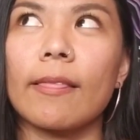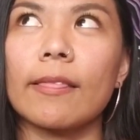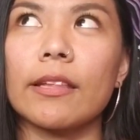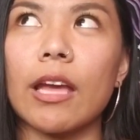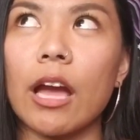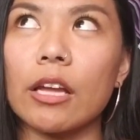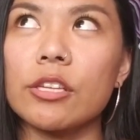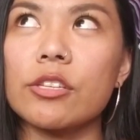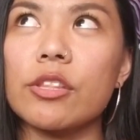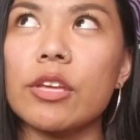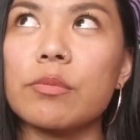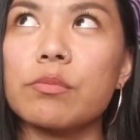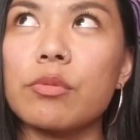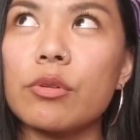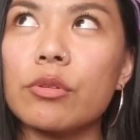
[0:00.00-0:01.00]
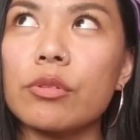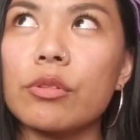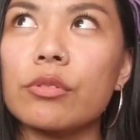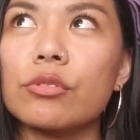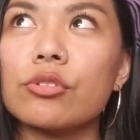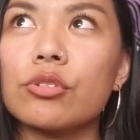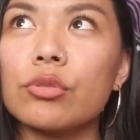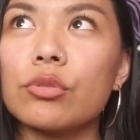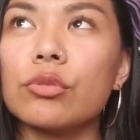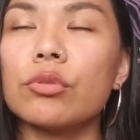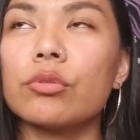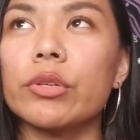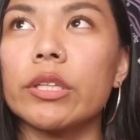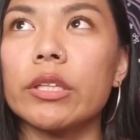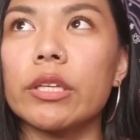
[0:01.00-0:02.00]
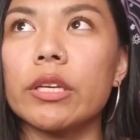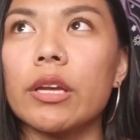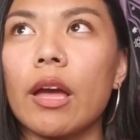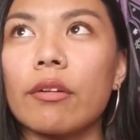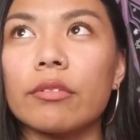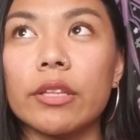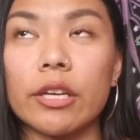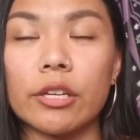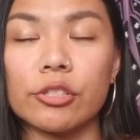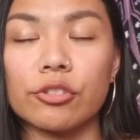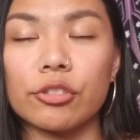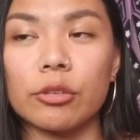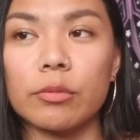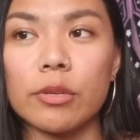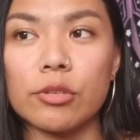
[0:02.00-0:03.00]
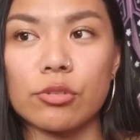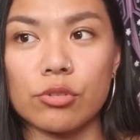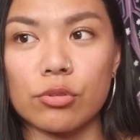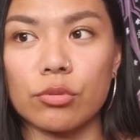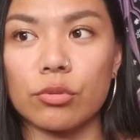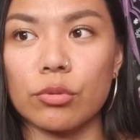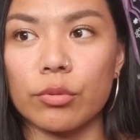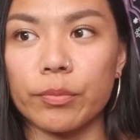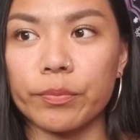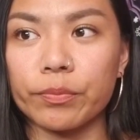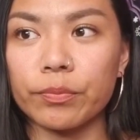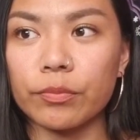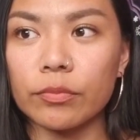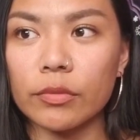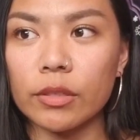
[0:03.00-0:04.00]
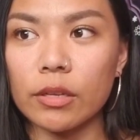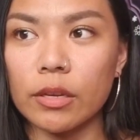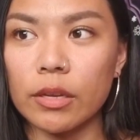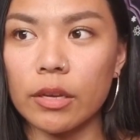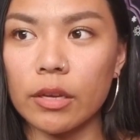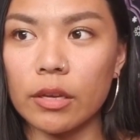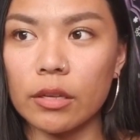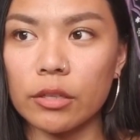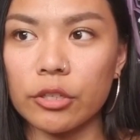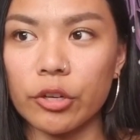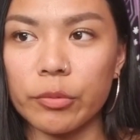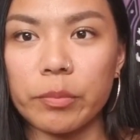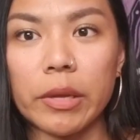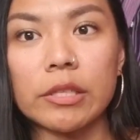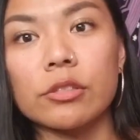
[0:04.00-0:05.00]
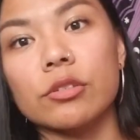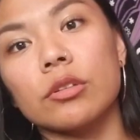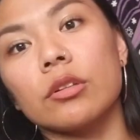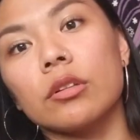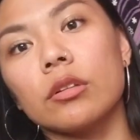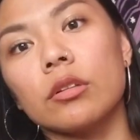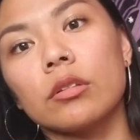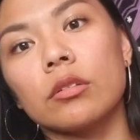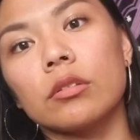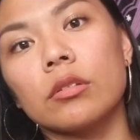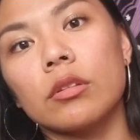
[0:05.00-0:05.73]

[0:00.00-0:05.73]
yeah, they both do really heavily contribute to uh, your mental